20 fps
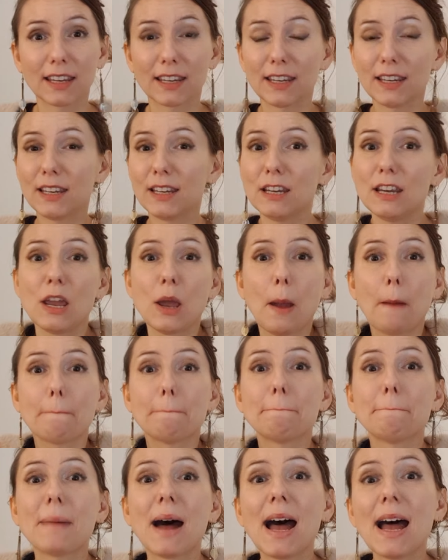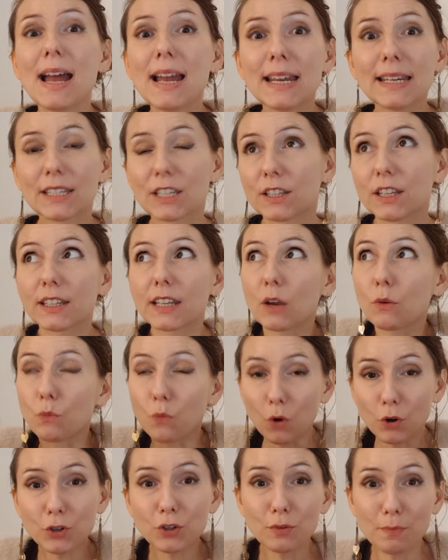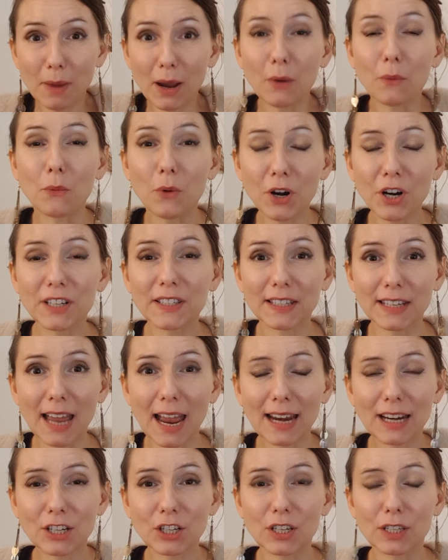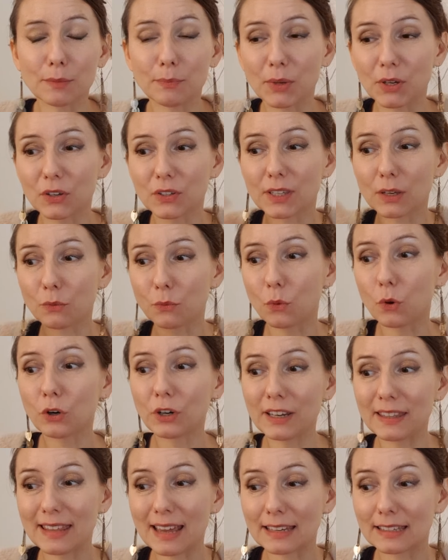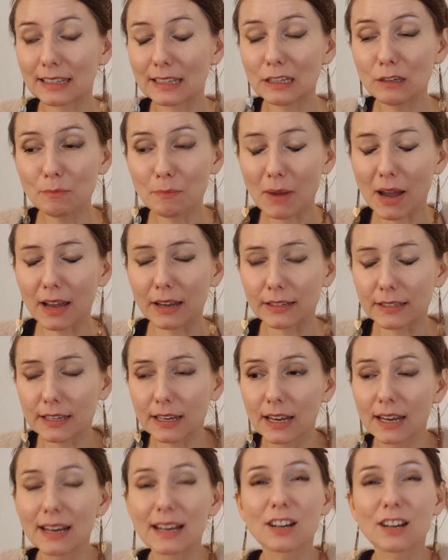I watch my words and actions because I worry that he might